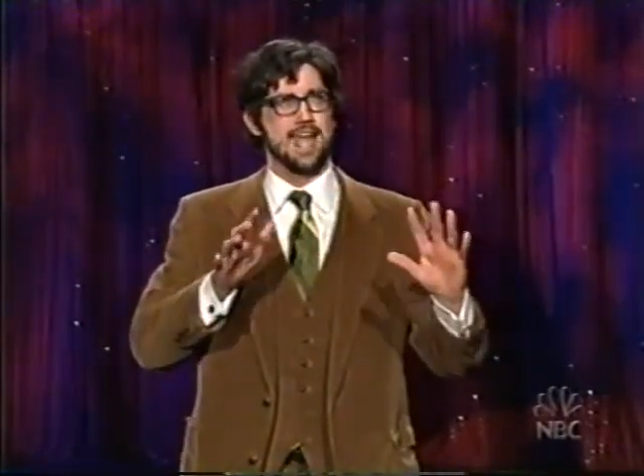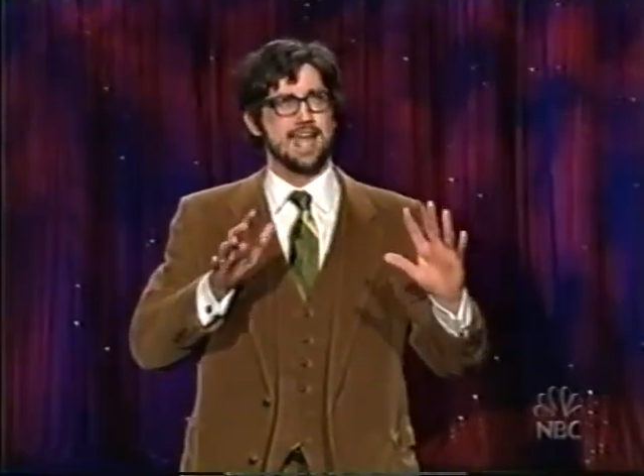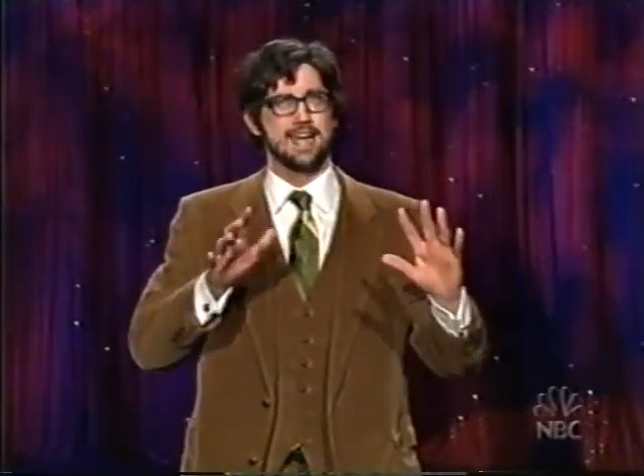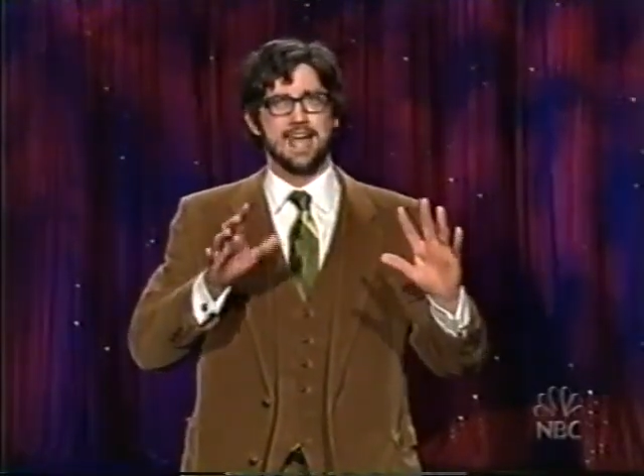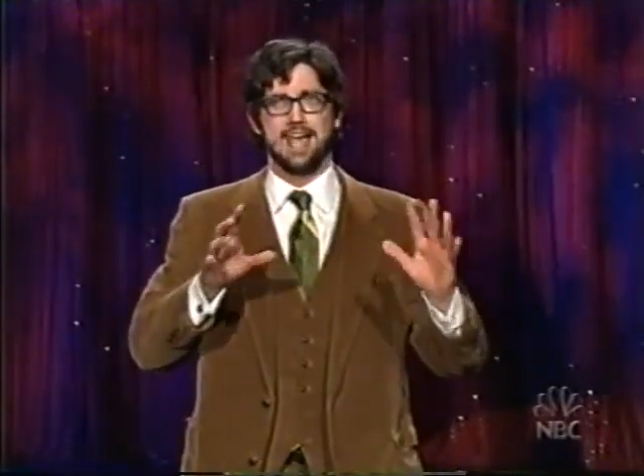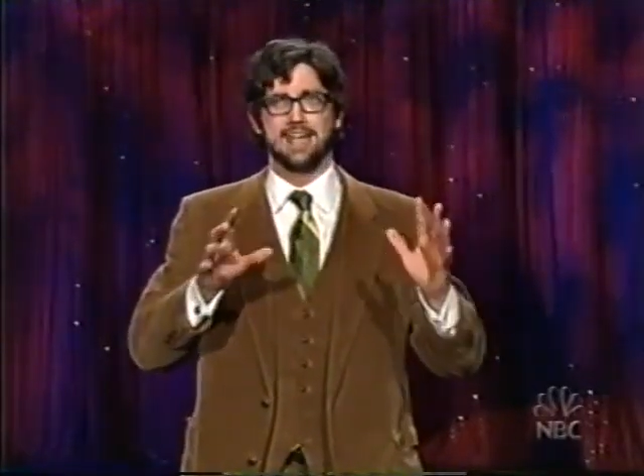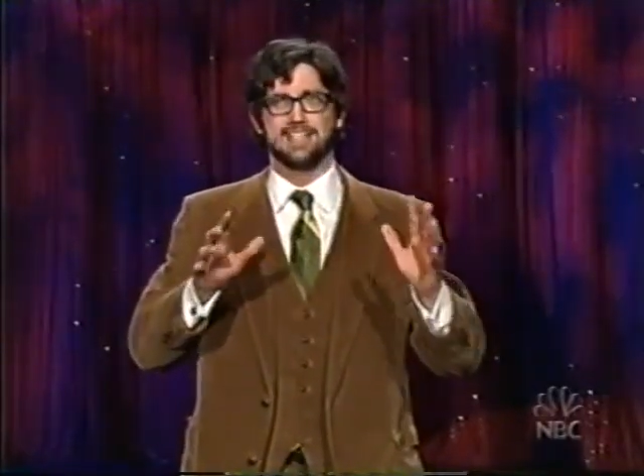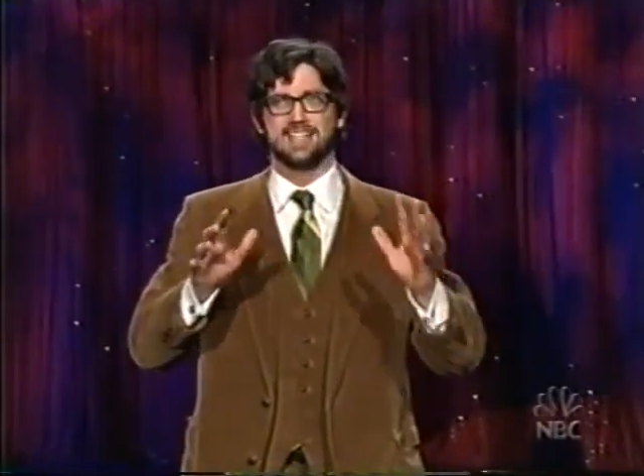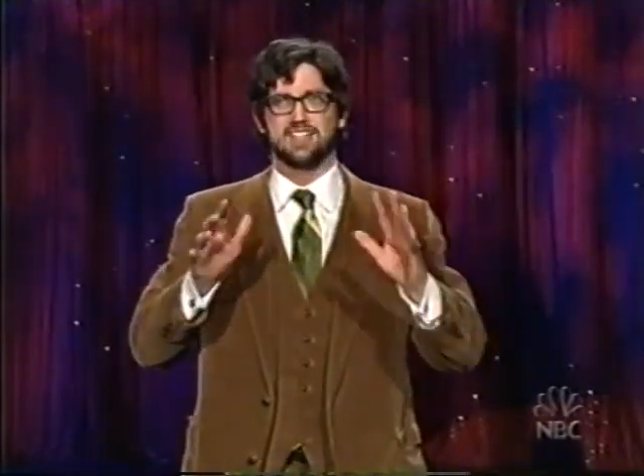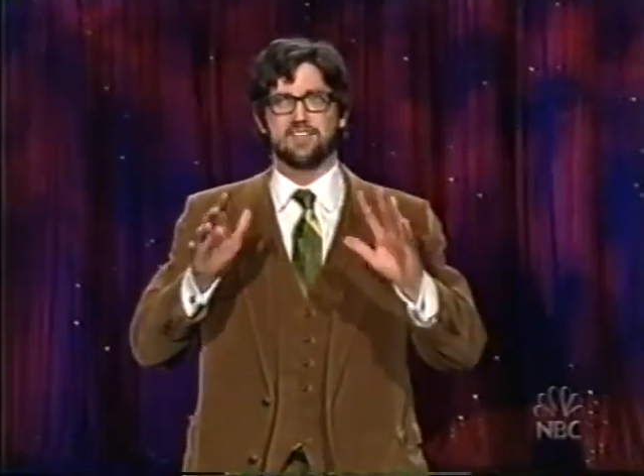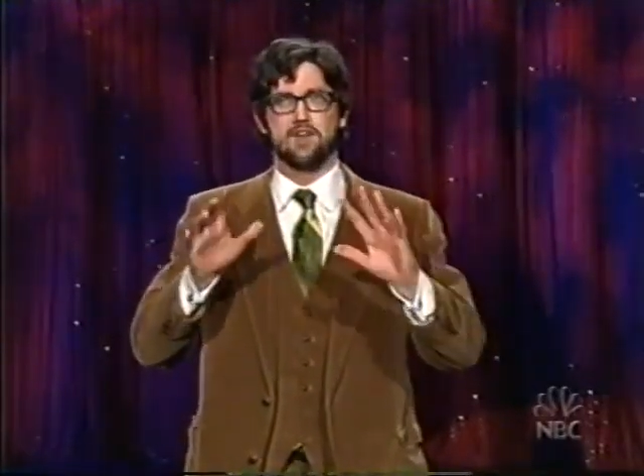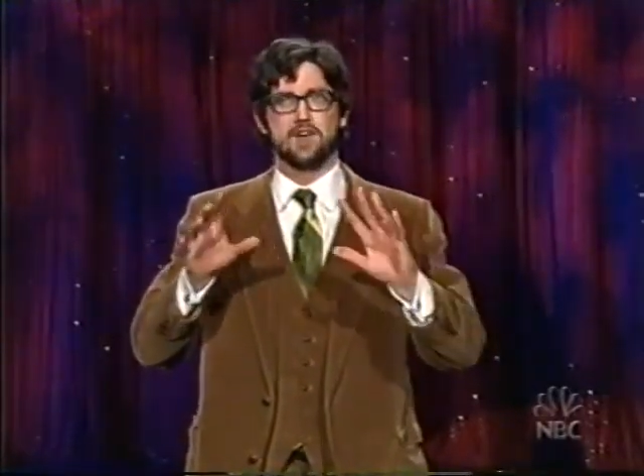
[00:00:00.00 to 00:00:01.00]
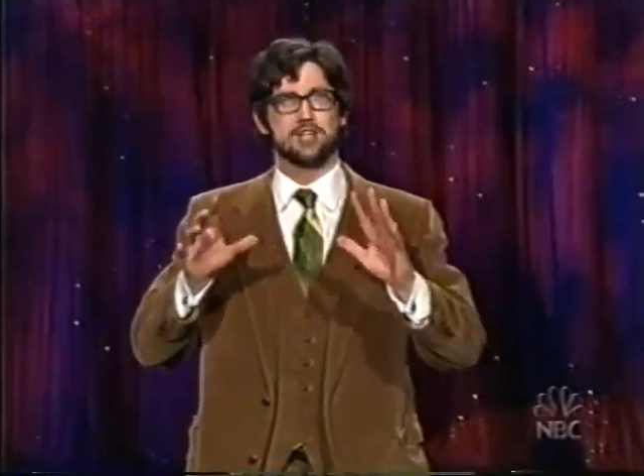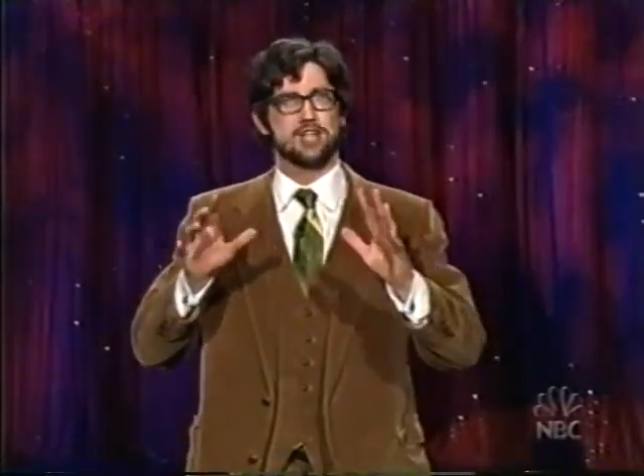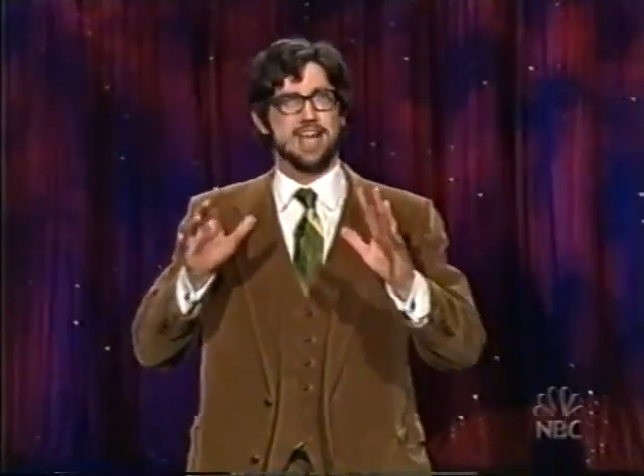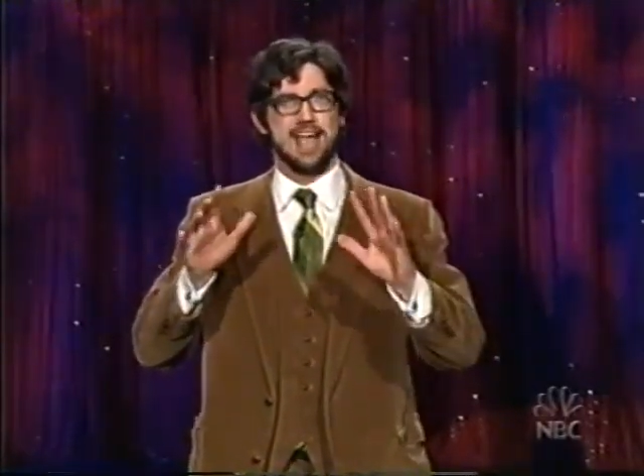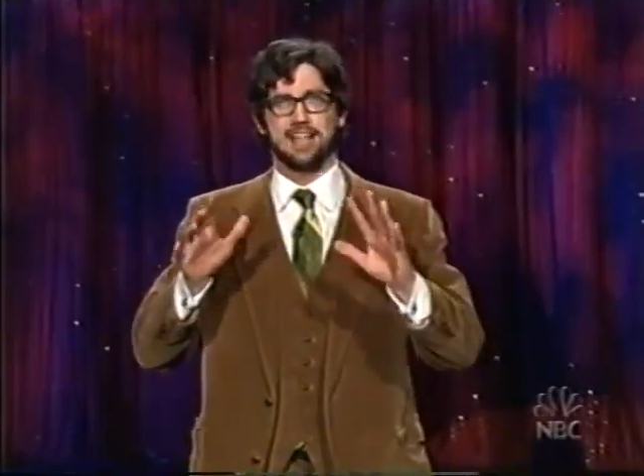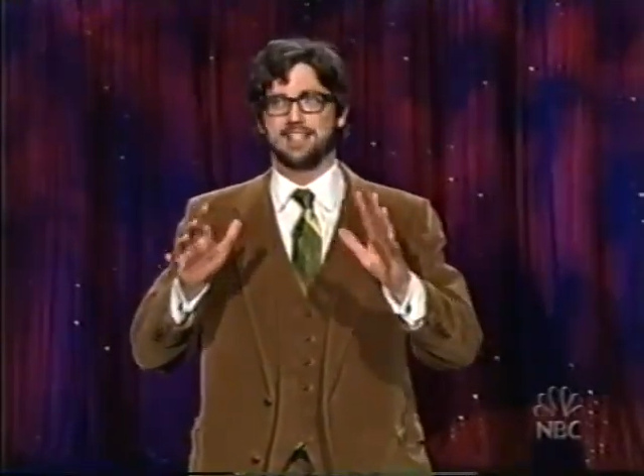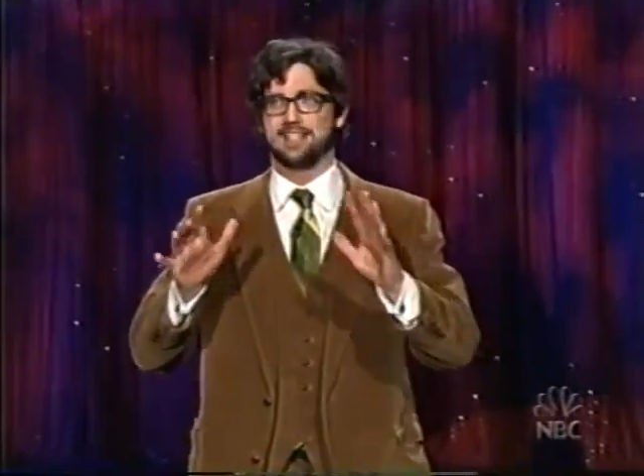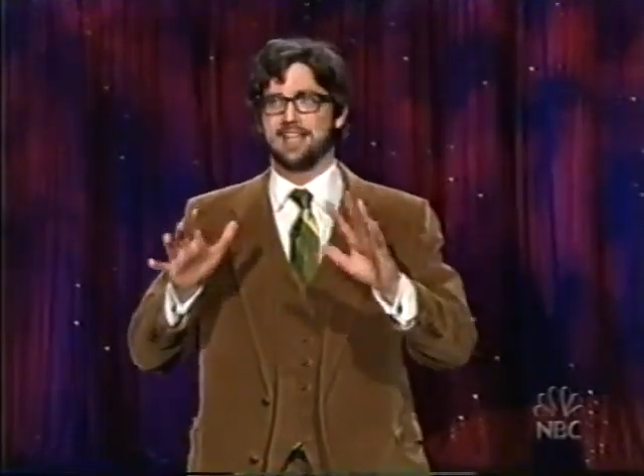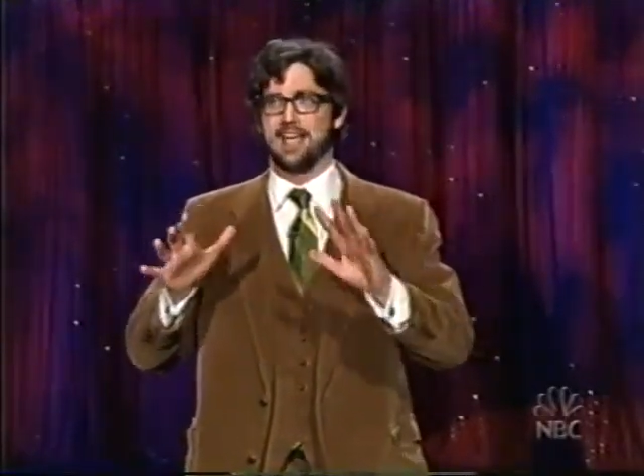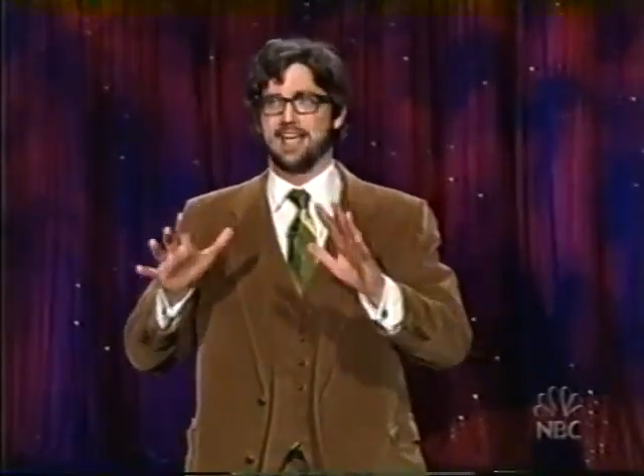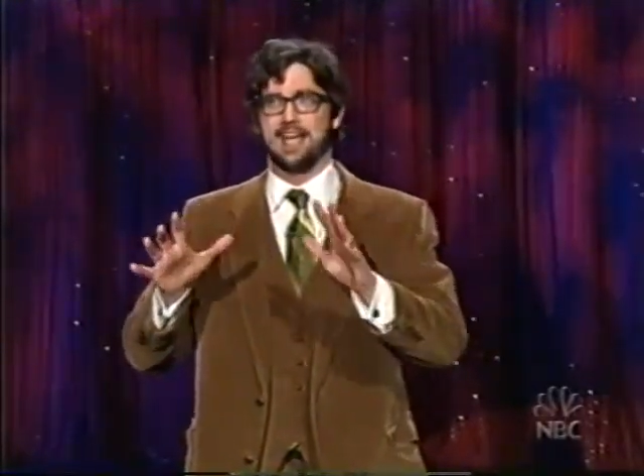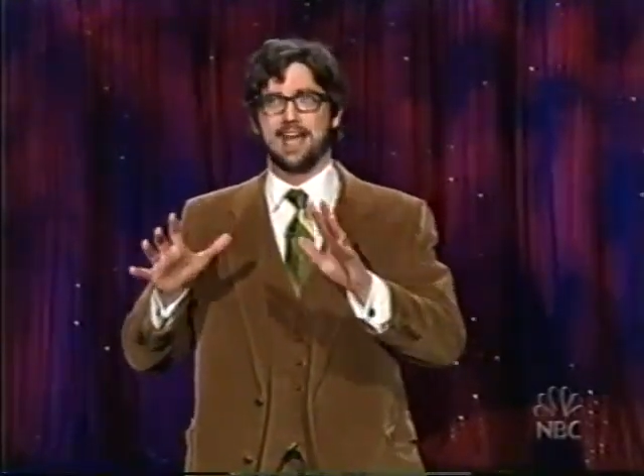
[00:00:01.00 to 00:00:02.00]
and
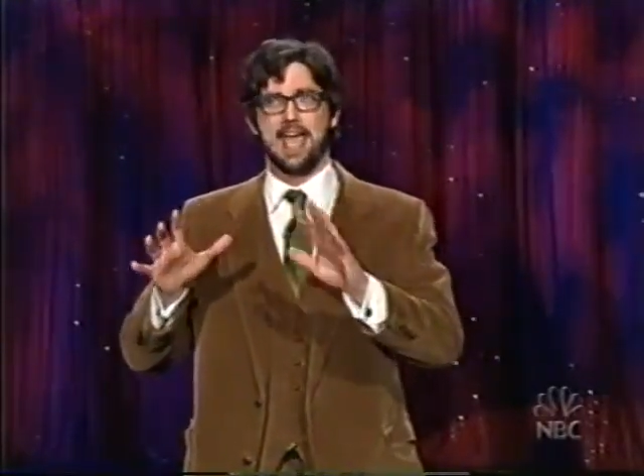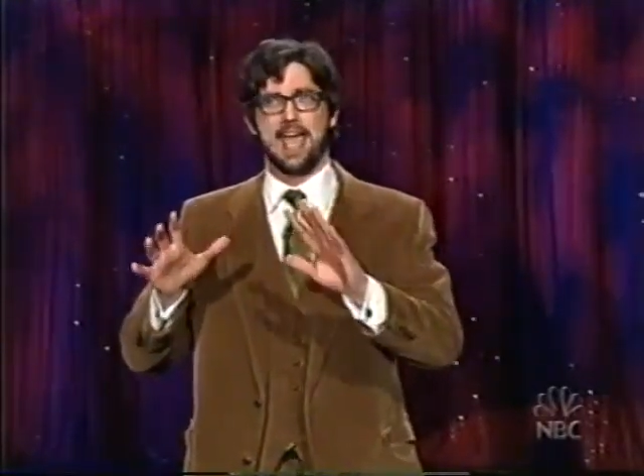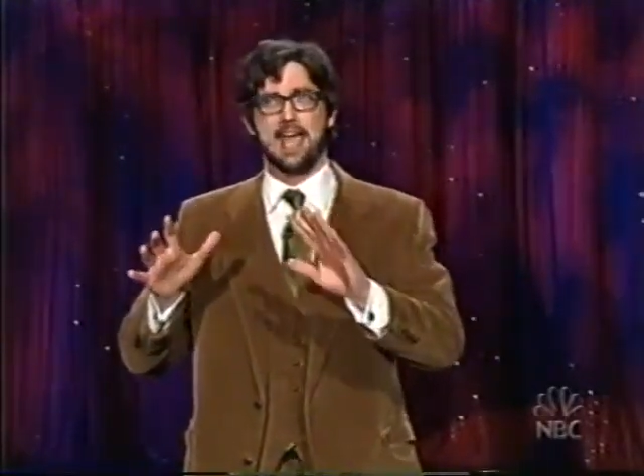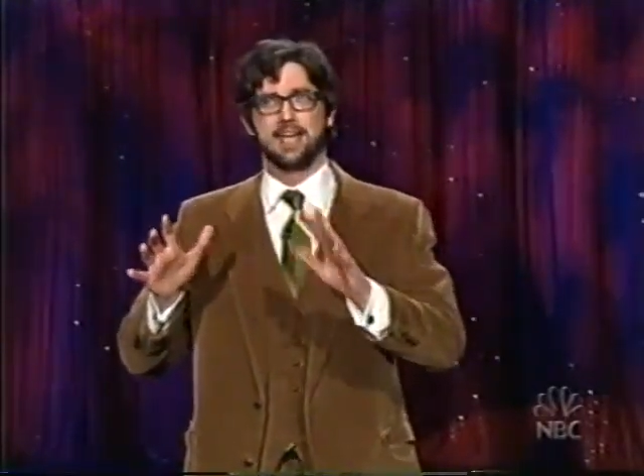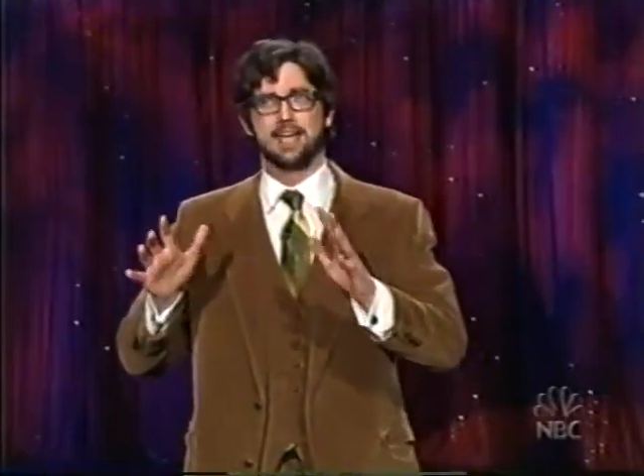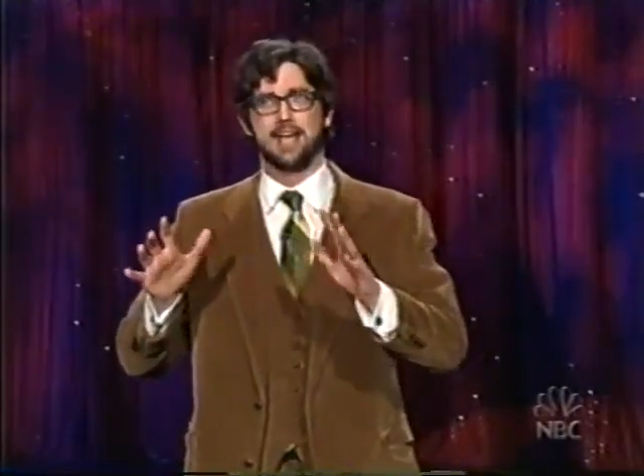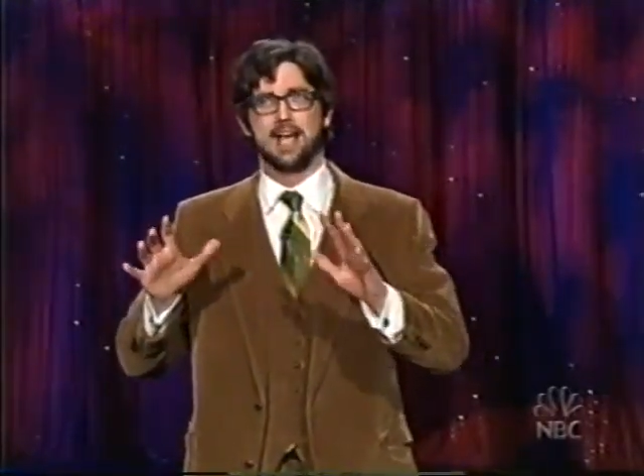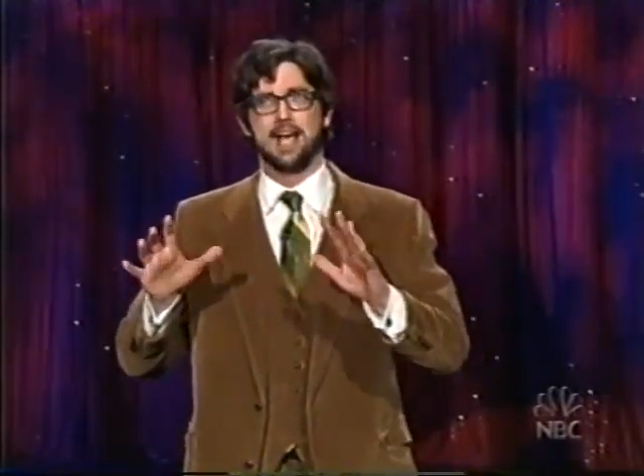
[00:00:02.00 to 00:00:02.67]
dysfunctionality, and